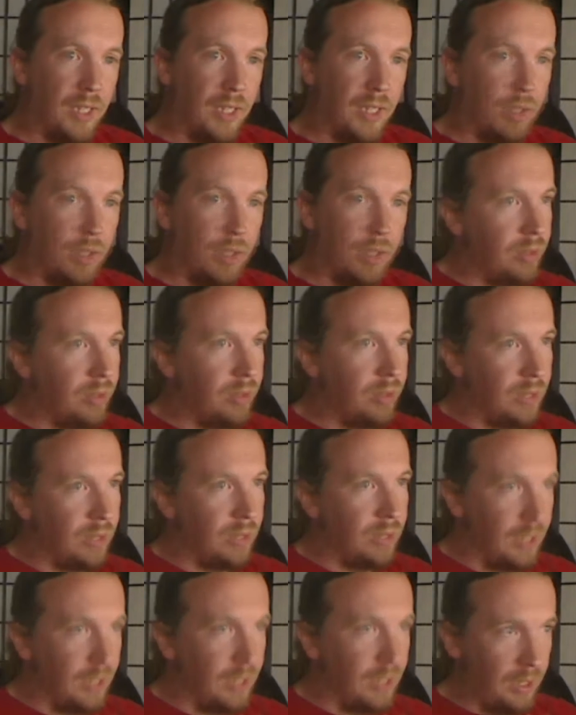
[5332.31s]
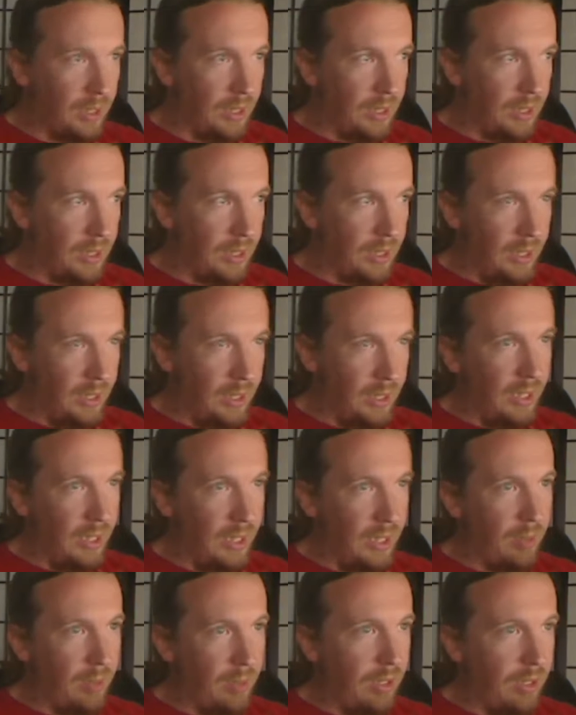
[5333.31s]
Hopefully we can get
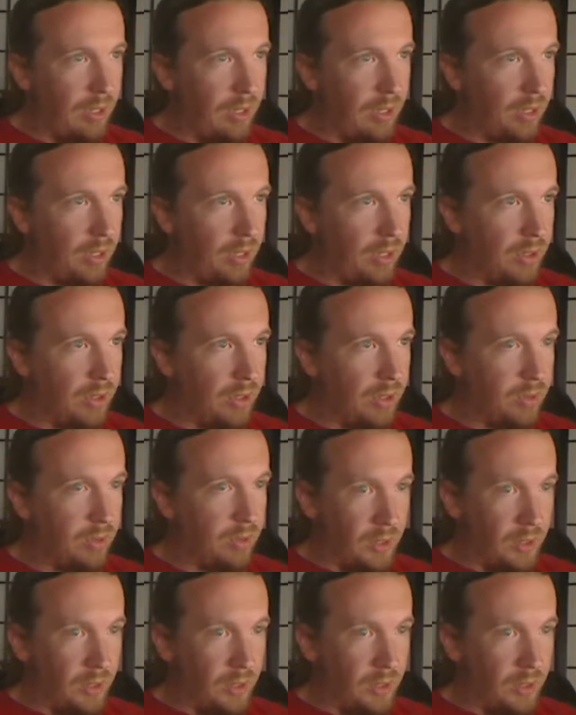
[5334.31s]
him in there also.